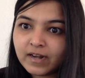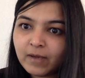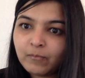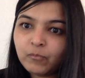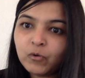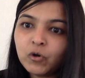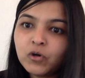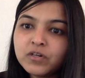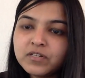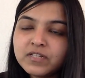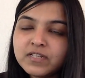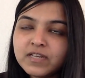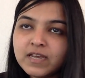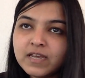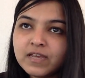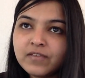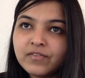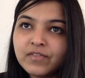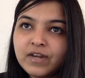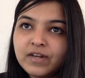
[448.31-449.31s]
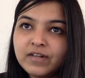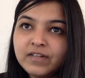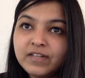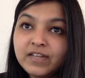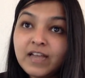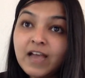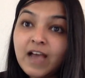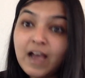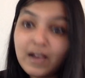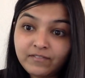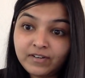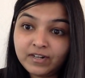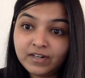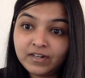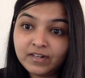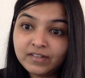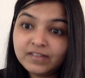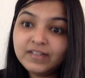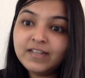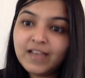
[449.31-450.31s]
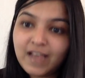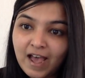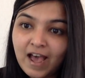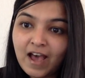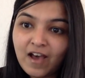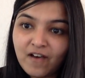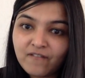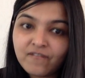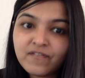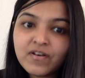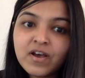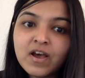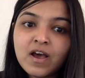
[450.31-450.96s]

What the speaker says: I'm not saying that they haven't, they have.